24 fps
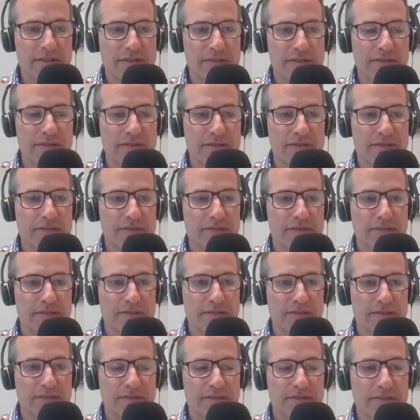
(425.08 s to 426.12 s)

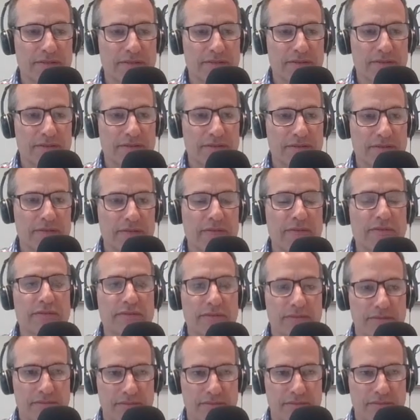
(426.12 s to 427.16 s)

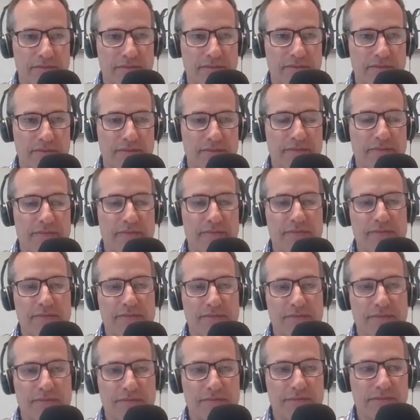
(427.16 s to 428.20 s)

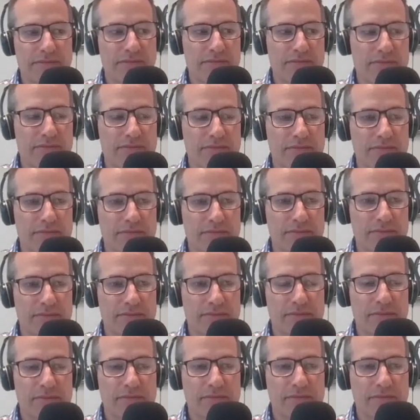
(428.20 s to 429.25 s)

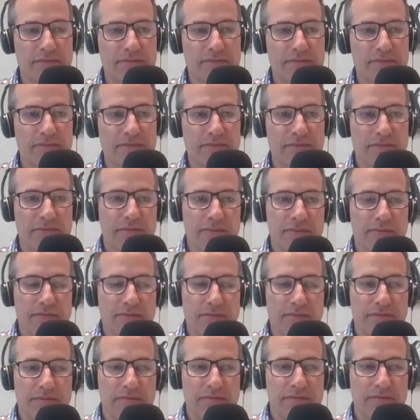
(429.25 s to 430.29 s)

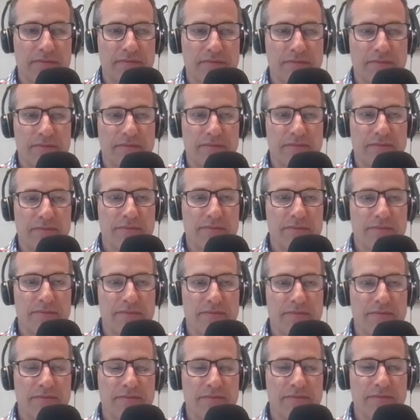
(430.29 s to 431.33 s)

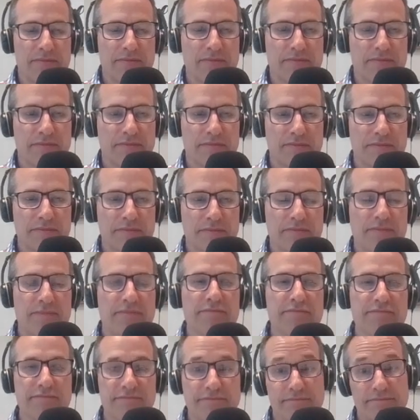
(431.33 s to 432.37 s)

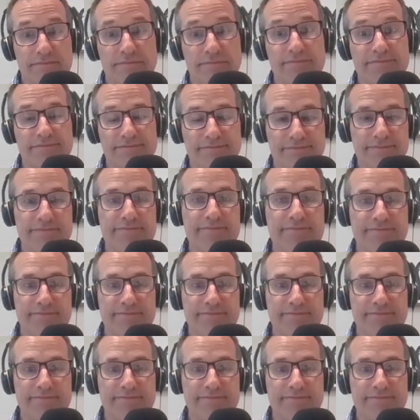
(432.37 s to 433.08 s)
(silent)